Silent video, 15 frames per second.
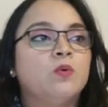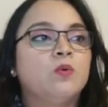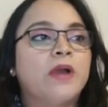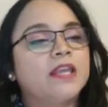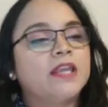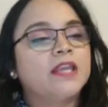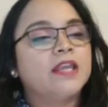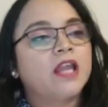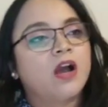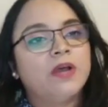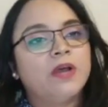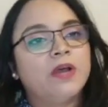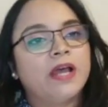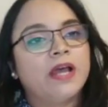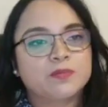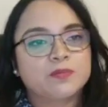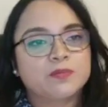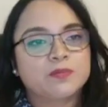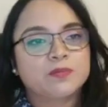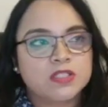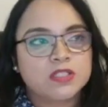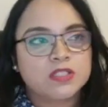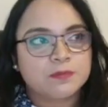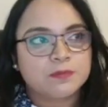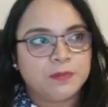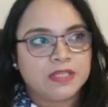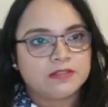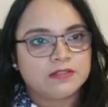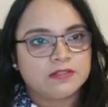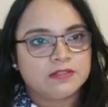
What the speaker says: White now has a small space